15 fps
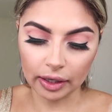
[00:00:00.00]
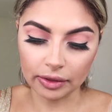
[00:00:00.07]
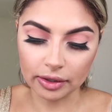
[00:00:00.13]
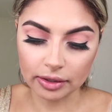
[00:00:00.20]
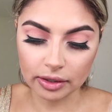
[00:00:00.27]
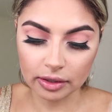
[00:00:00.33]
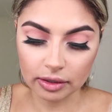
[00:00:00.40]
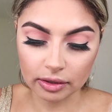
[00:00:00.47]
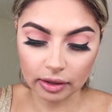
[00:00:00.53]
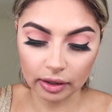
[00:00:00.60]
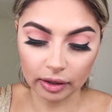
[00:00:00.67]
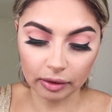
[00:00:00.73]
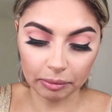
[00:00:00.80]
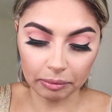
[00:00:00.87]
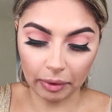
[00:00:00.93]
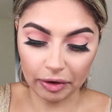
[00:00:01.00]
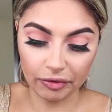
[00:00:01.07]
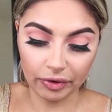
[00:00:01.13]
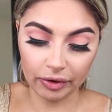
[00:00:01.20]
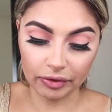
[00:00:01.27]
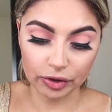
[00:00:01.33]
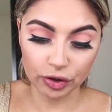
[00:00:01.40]
And this is like my
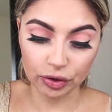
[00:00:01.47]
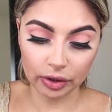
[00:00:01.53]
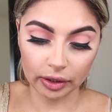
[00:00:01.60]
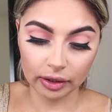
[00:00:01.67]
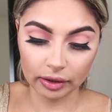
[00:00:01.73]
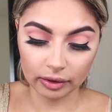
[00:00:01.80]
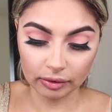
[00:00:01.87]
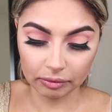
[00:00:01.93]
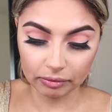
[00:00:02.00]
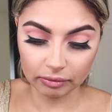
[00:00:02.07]
favorite trick.